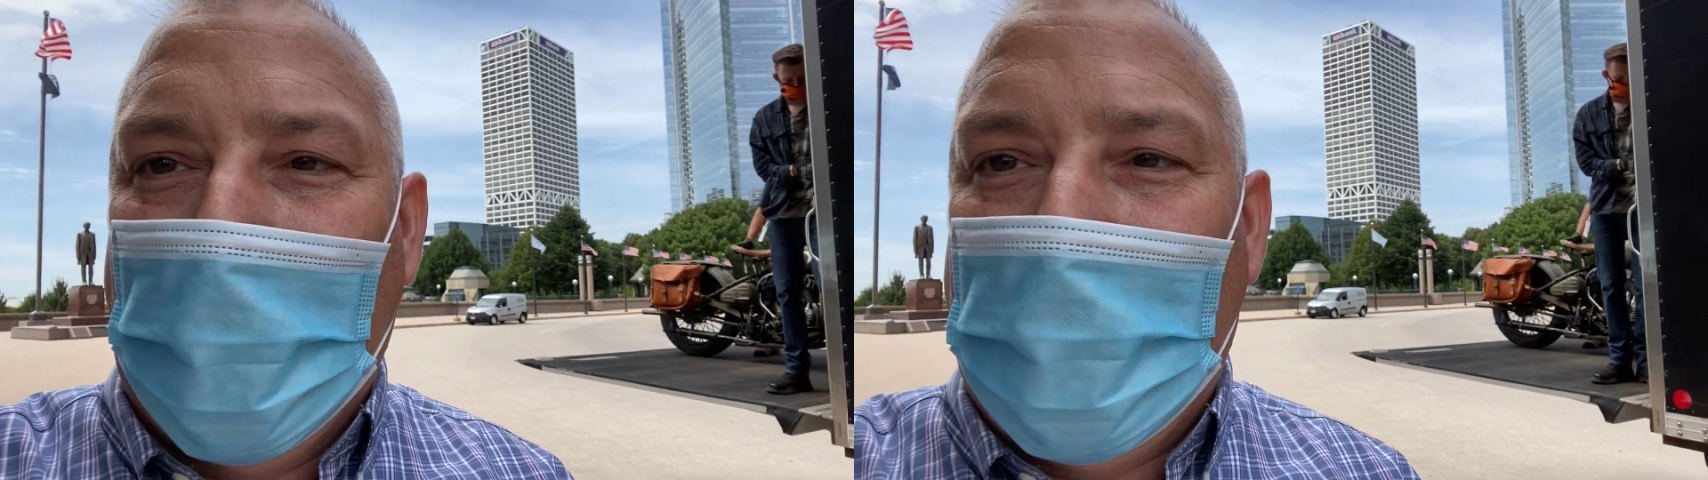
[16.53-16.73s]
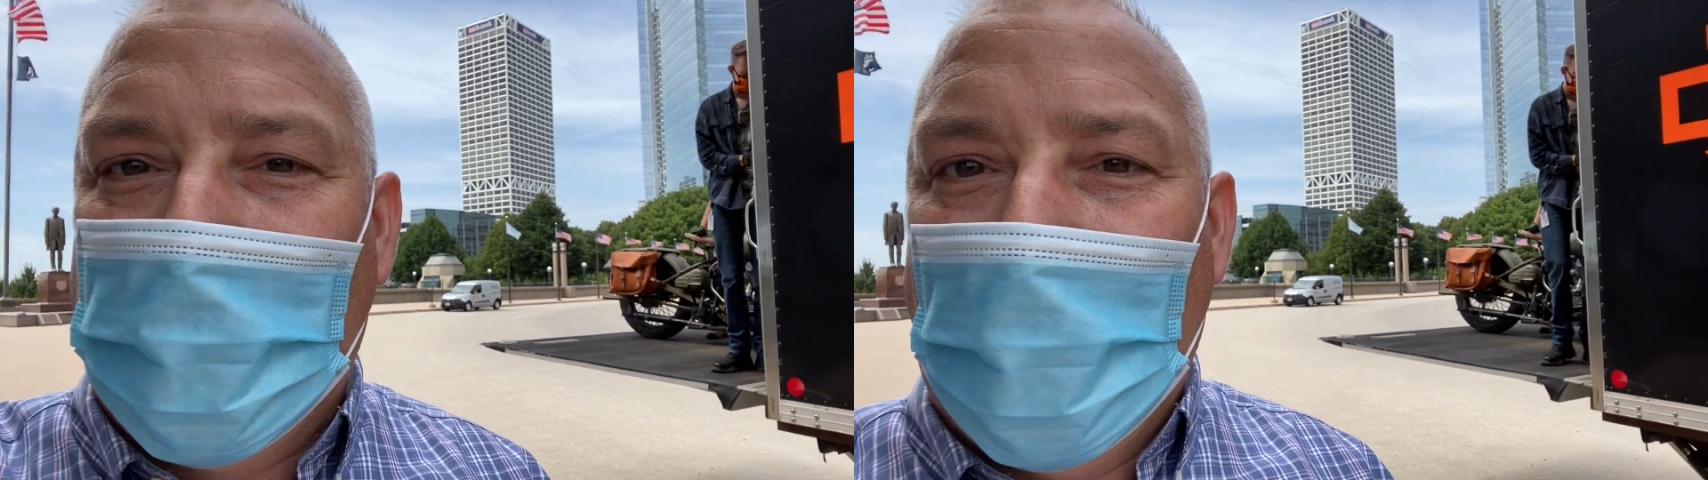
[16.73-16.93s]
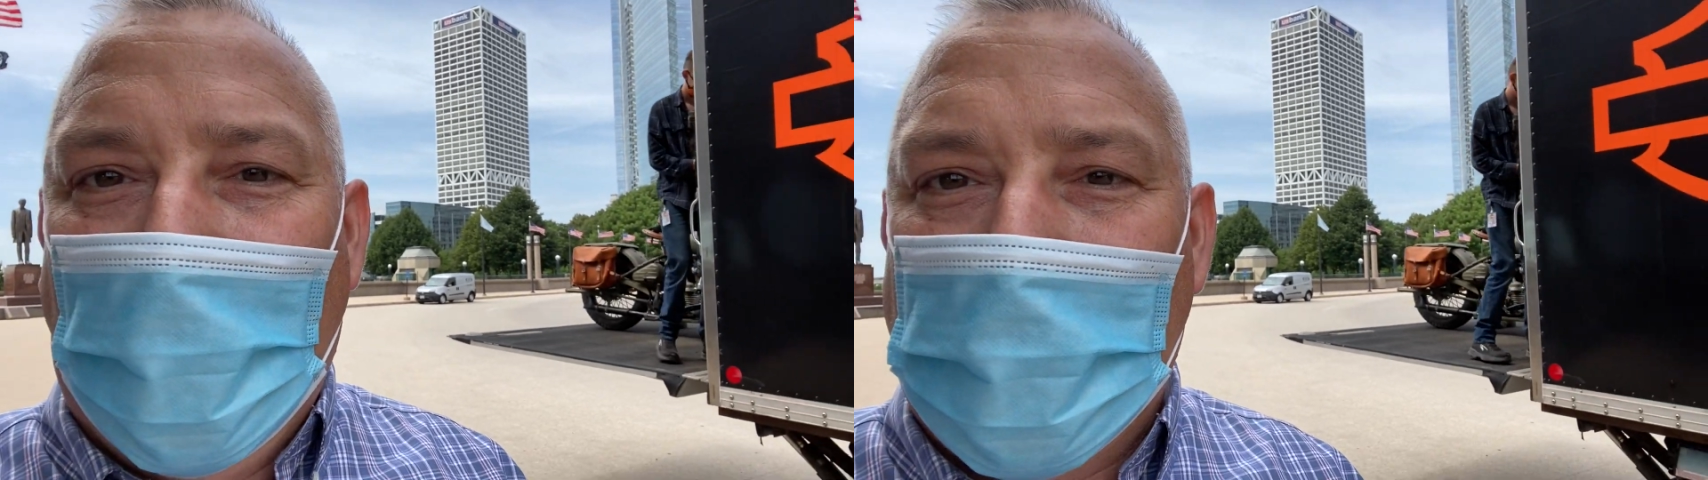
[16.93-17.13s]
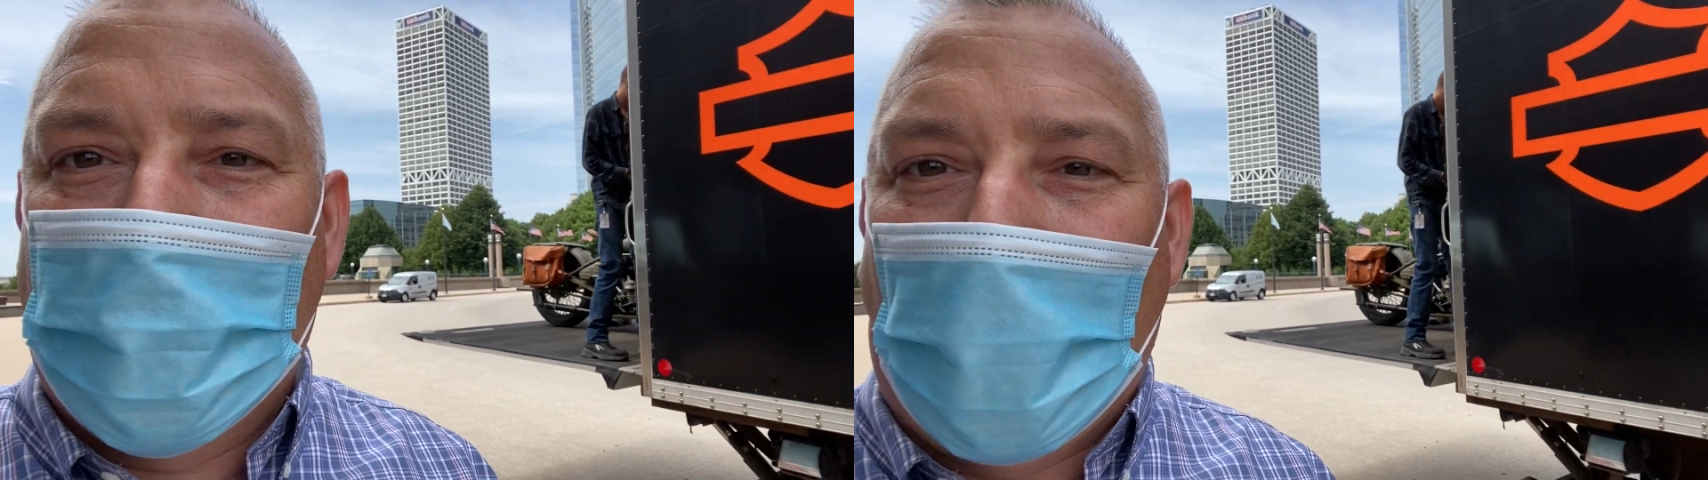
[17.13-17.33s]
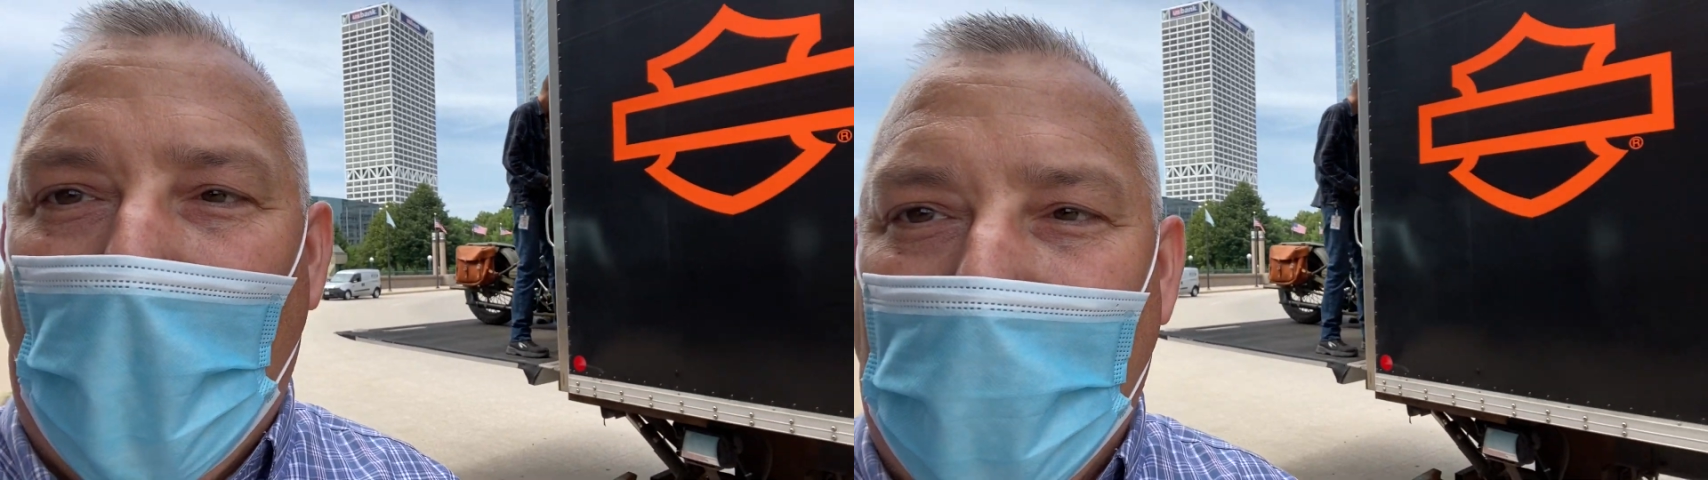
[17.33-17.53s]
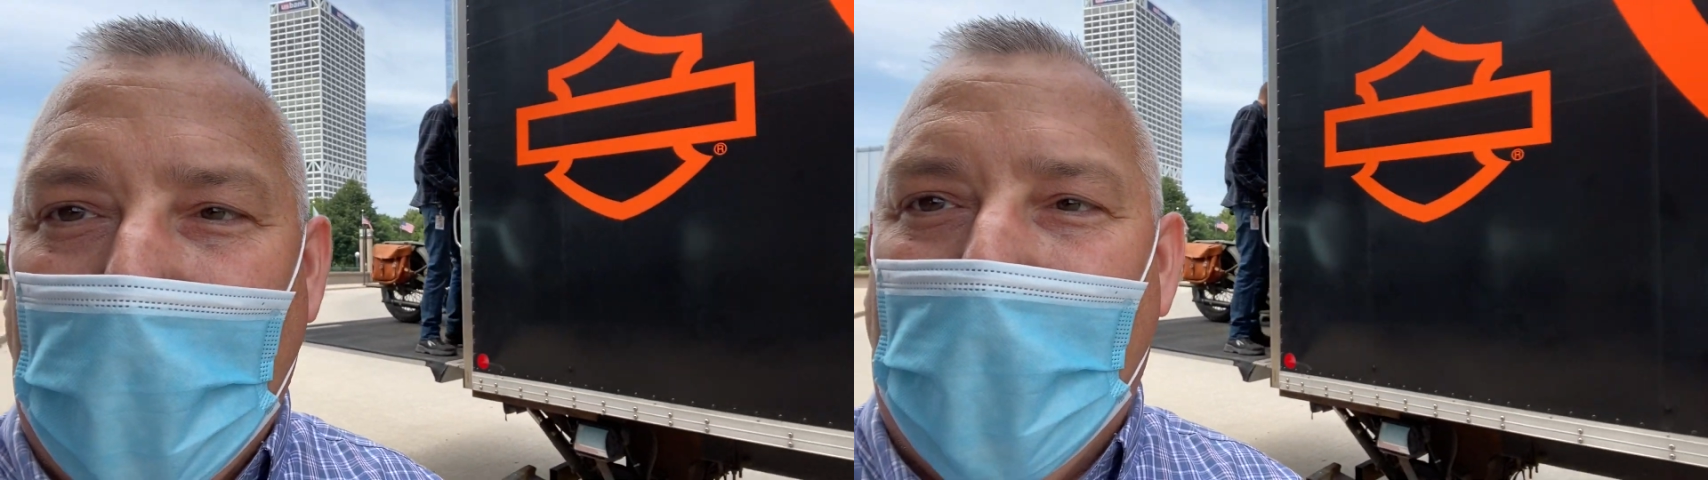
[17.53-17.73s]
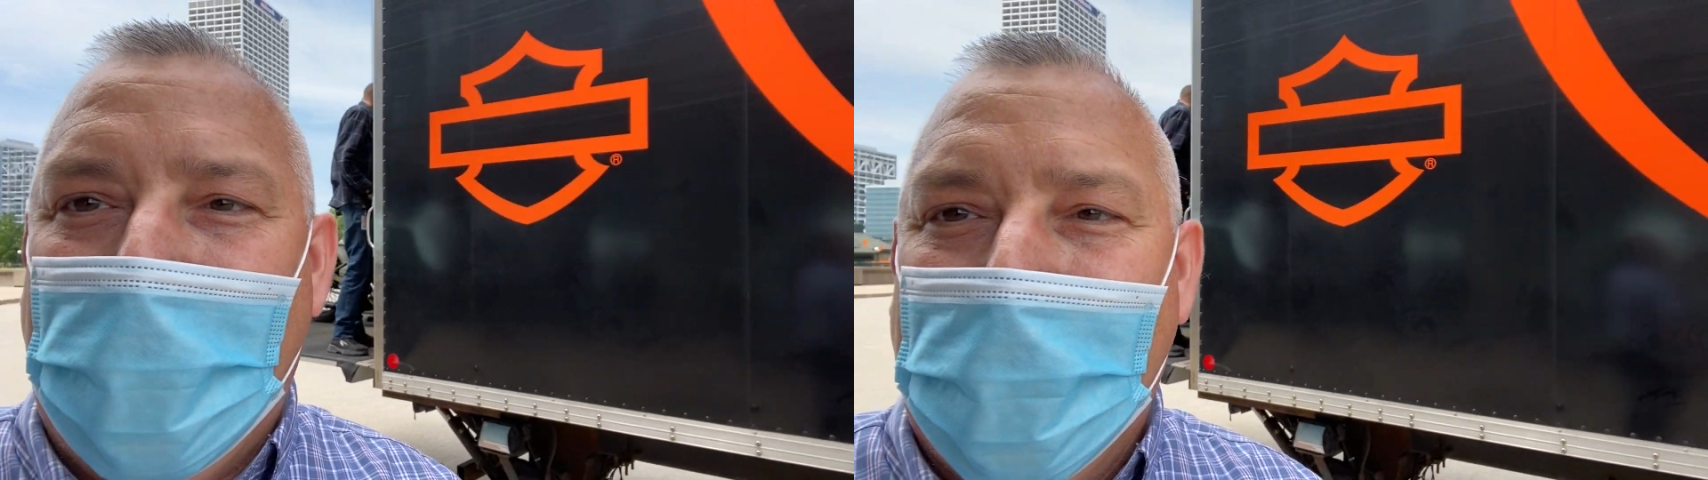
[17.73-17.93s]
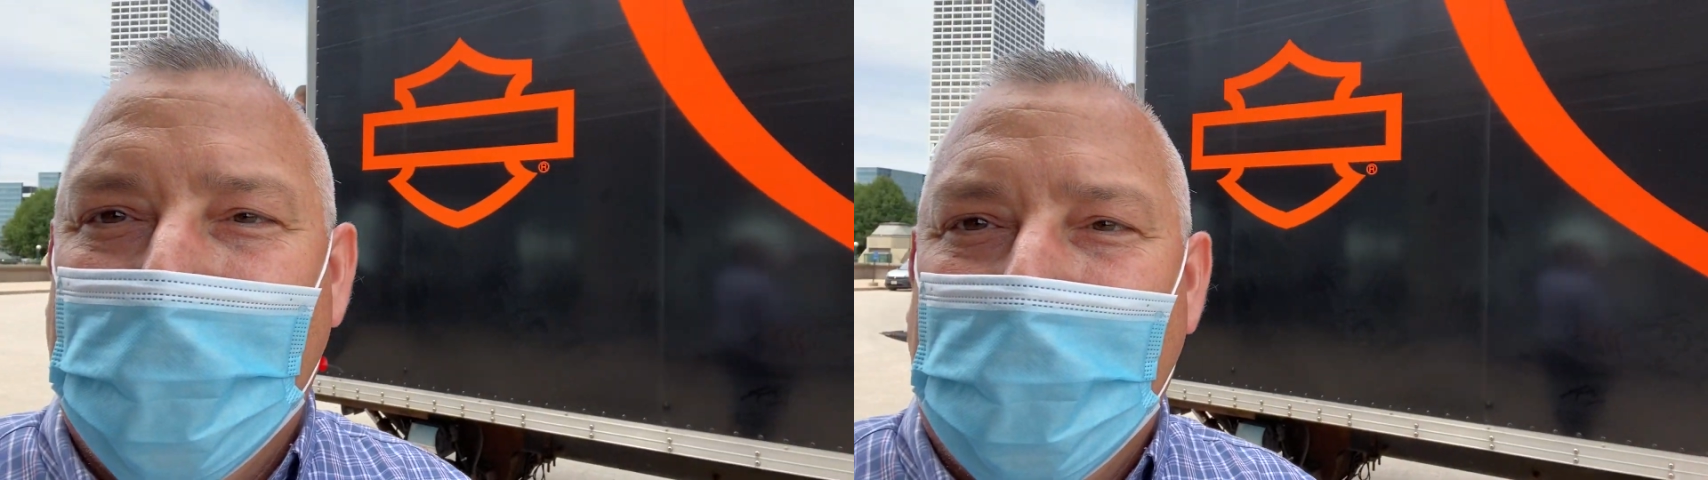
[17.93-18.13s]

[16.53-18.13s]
edition, which is rolling in.